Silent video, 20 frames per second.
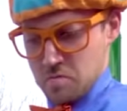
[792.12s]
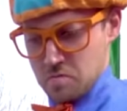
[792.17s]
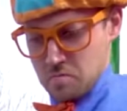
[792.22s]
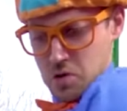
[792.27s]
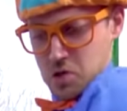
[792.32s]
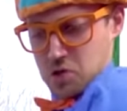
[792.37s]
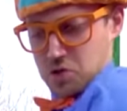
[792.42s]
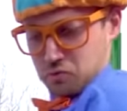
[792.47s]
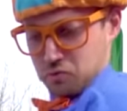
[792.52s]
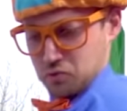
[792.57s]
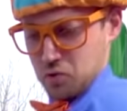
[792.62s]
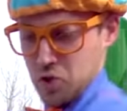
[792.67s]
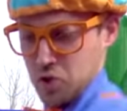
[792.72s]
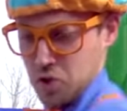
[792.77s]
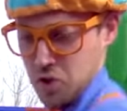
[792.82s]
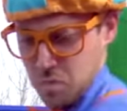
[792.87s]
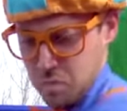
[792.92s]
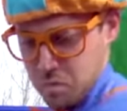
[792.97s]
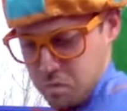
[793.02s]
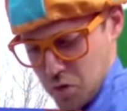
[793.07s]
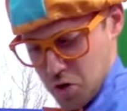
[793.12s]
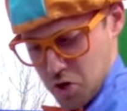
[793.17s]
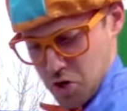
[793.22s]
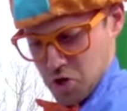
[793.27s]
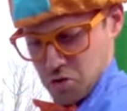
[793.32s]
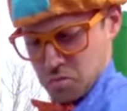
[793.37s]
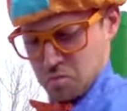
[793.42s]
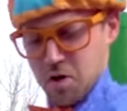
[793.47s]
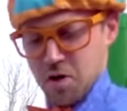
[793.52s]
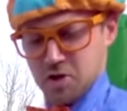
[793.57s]
Makes really
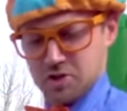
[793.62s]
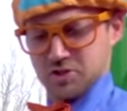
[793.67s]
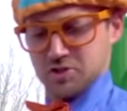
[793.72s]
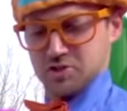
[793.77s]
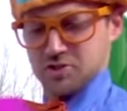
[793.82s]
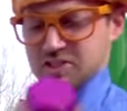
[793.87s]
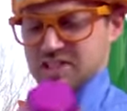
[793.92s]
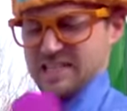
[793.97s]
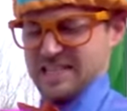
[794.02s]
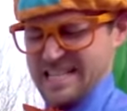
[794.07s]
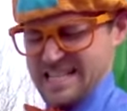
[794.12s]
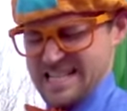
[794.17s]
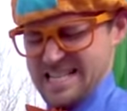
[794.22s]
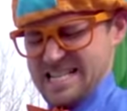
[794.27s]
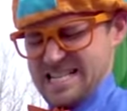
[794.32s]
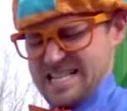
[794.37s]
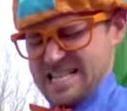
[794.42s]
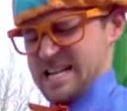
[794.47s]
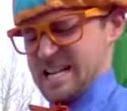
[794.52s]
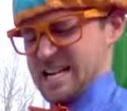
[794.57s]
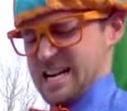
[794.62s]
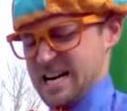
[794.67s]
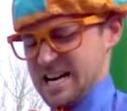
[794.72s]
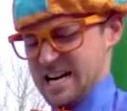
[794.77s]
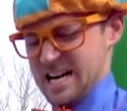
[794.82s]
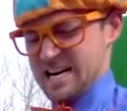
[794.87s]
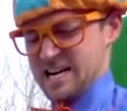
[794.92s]
big muscles. Yeah.